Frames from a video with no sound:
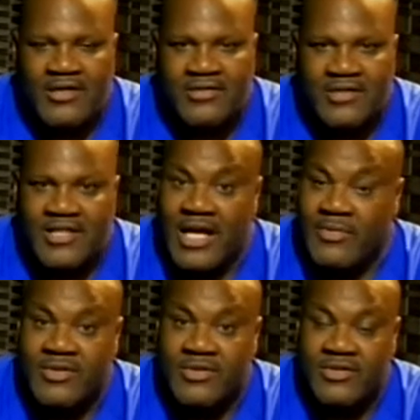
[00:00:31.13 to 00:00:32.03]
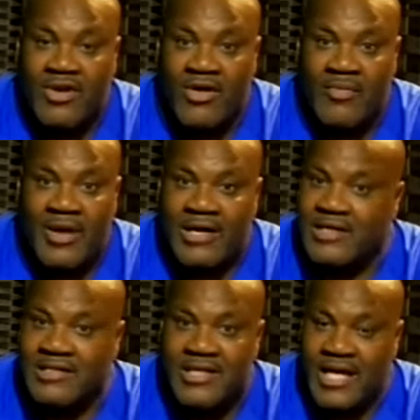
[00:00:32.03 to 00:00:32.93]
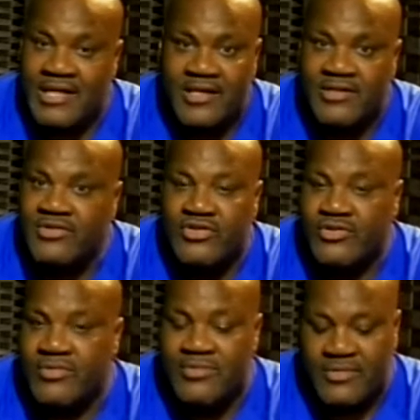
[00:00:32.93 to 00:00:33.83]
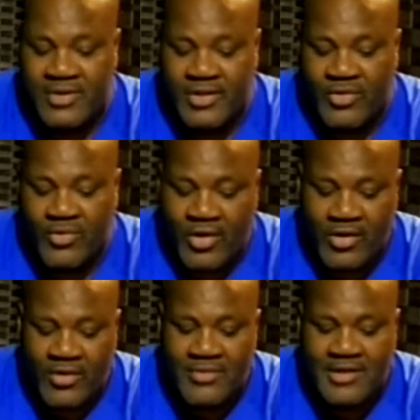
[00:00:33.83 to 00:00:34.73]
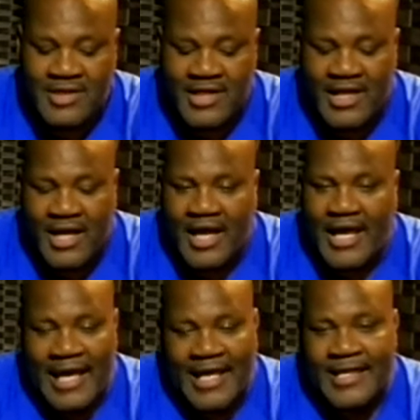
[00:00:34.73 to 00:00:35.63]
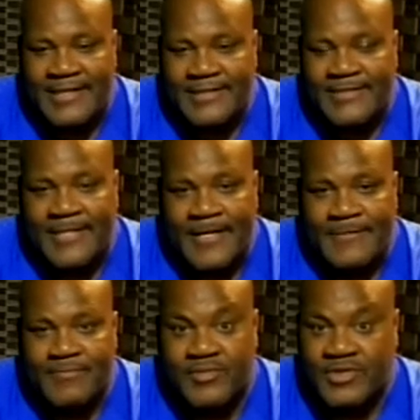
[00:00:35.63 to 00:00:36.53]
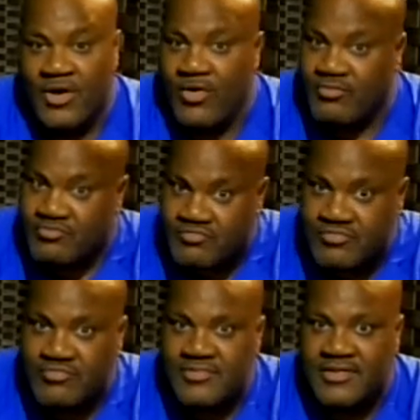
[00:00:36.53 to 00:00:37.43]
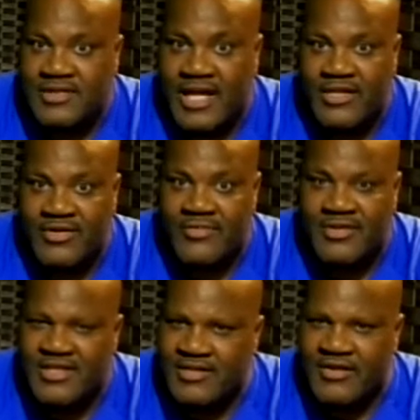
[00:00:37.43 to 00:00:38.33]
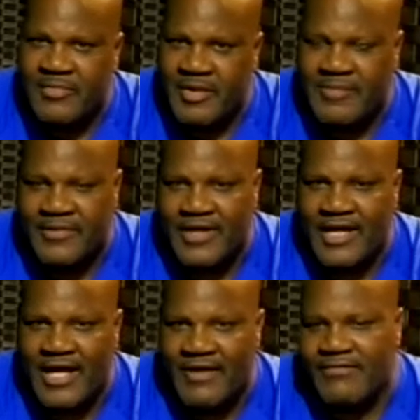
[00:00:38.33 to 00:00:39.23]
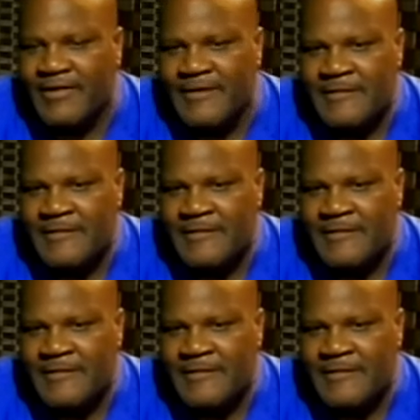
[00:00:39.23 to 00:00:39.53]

Today I'm going to talk about connecting to the world, and so stay tuned. This is going to be pretty heavy.